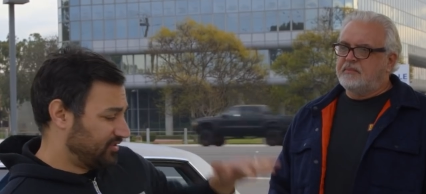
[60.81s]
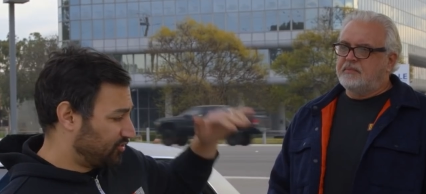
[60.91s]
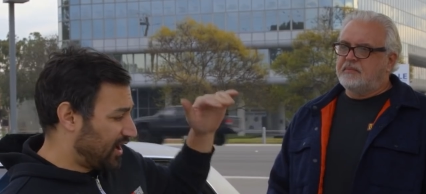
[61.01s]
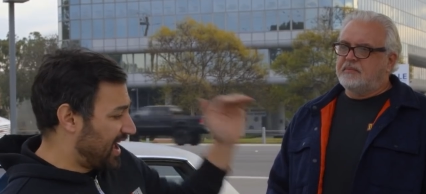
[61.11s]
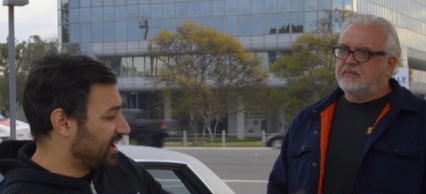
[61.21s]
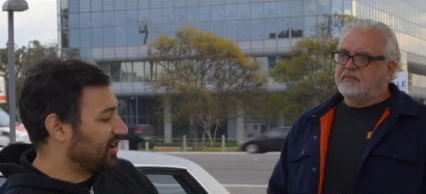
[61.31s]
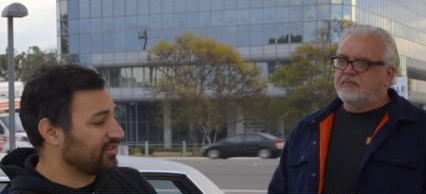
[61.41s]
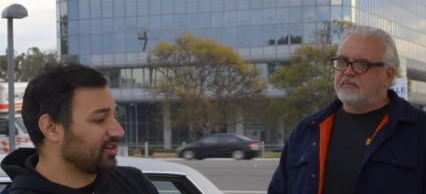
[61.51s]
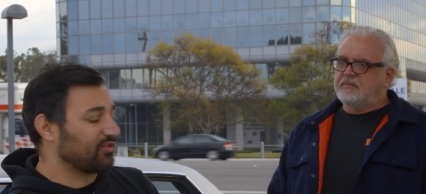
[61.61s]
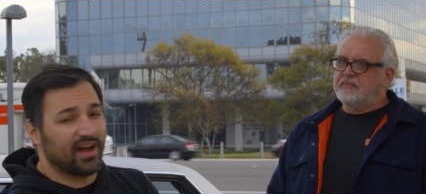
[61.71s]
Speaker 1: drag on
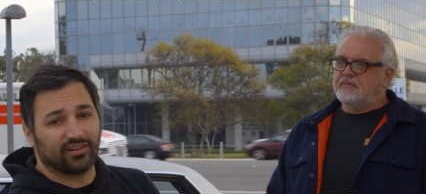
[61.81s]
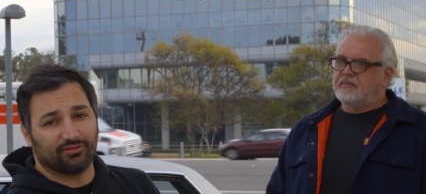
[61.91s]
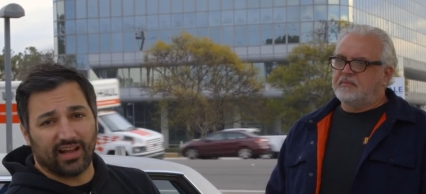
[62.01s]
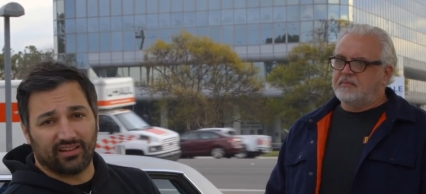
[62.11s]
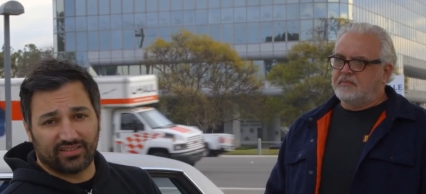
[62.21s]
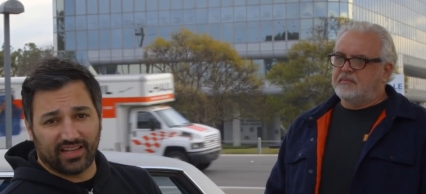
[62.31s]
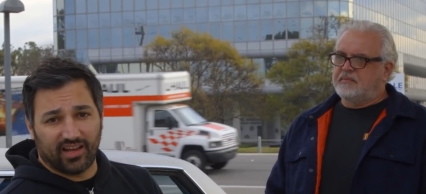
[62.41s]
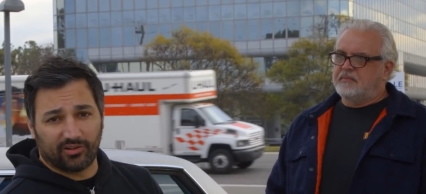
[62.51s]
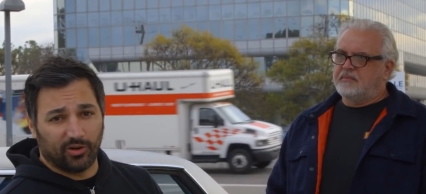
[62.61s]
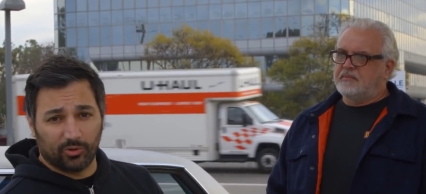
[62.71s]
the ground around
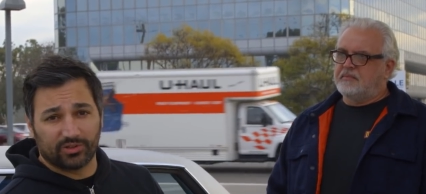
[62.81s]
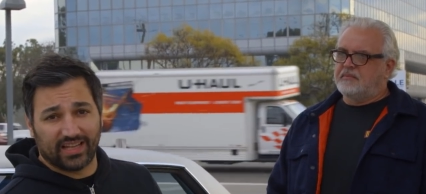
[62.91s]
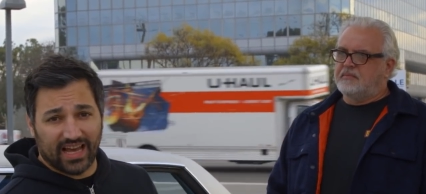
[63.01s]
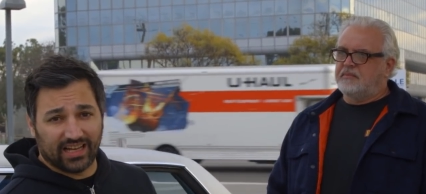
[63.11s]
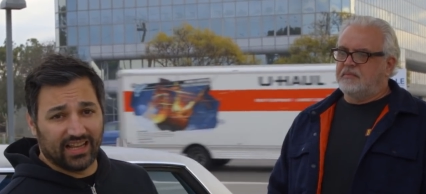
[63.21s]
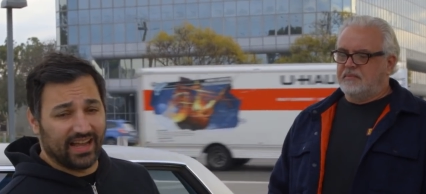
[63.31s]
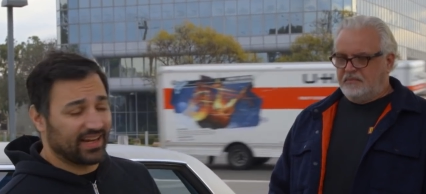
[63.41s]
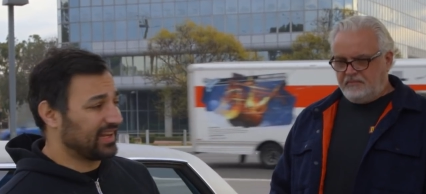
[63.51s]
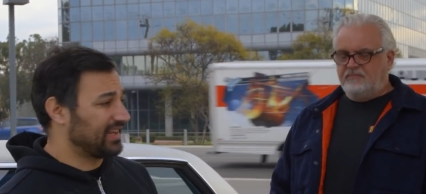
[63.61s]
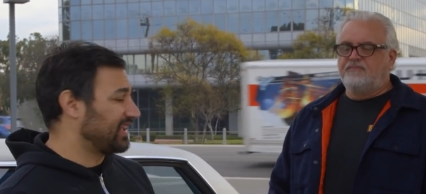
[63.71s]
town old Cadillac,
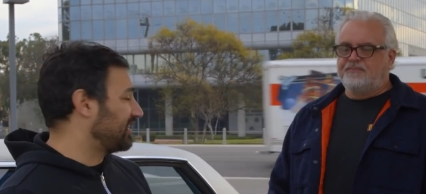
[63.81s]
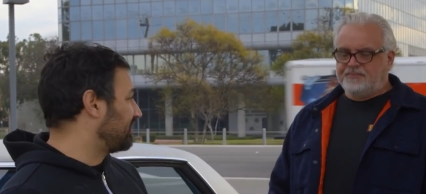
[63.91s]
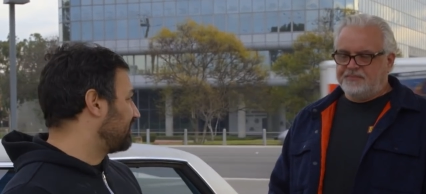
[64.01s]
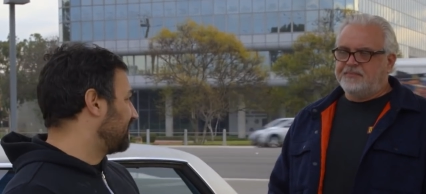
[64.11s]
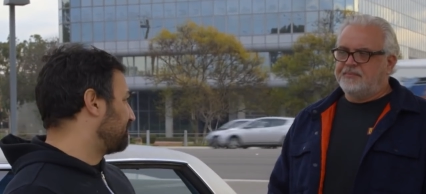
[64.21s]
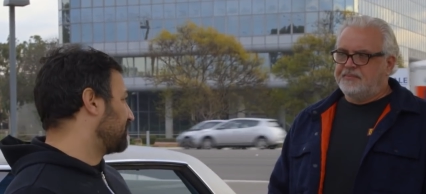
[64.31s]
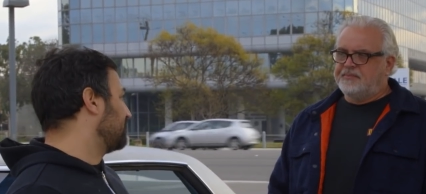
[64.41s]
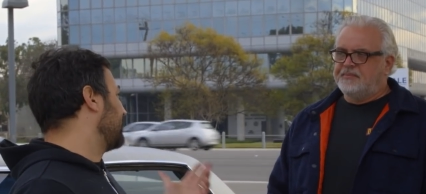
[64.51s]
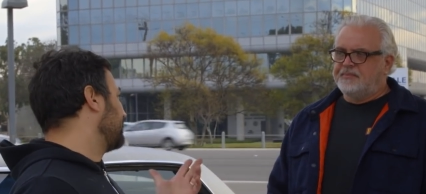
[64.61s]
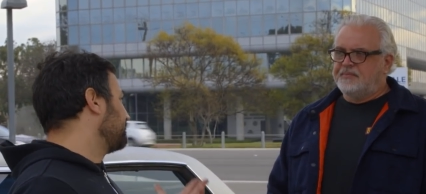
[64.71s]
and then it blew
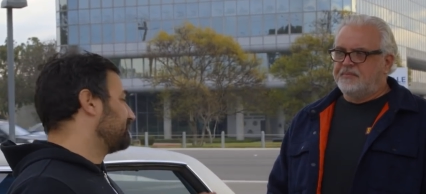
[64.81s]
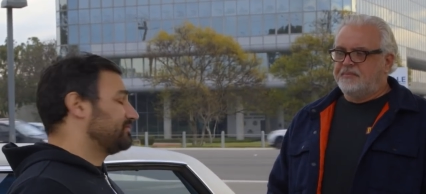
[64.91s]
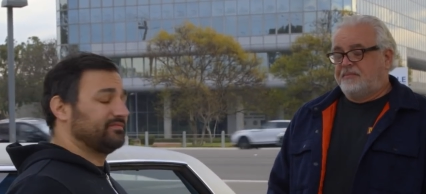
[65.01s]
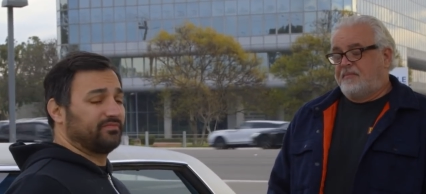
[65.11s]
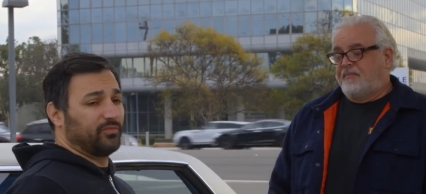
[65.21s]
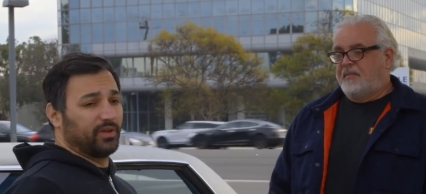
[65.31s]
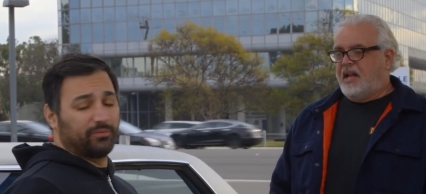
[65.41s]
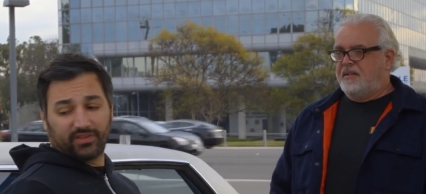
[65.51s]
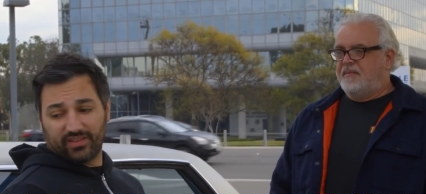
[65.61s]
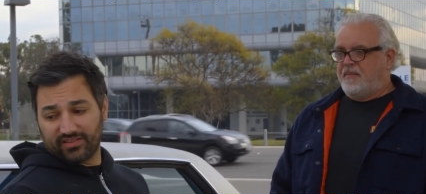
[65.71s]
up. We
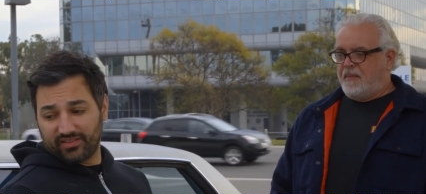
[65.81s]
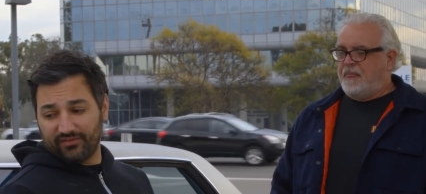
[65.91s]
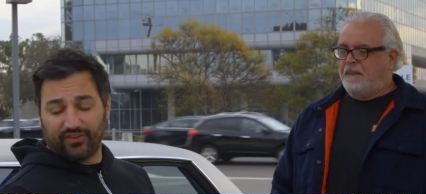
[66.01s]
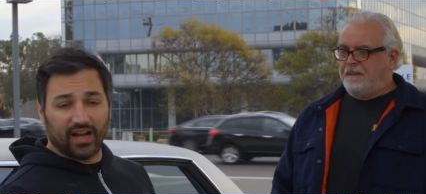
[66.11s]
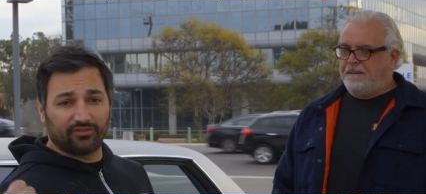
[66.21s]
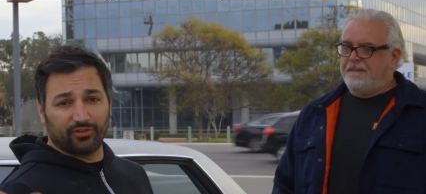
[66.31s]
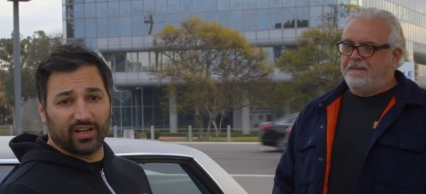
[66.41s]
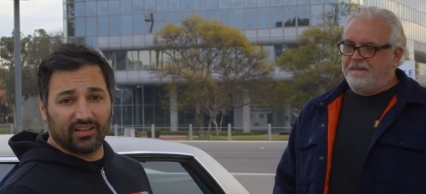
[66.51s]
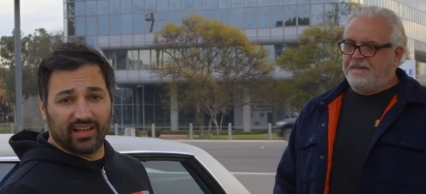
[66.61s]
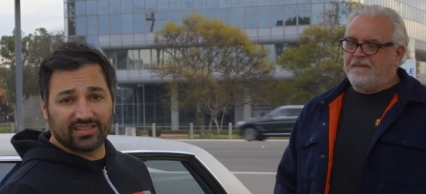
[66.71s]
put this five three
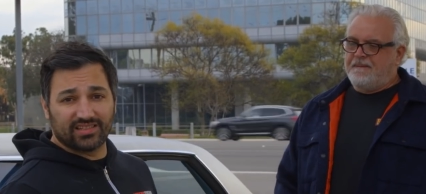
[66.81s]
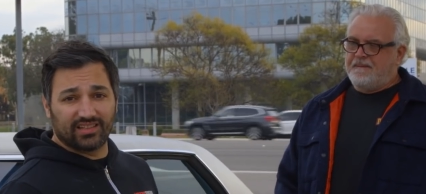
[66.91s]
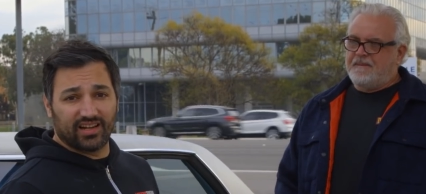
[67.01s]
L S in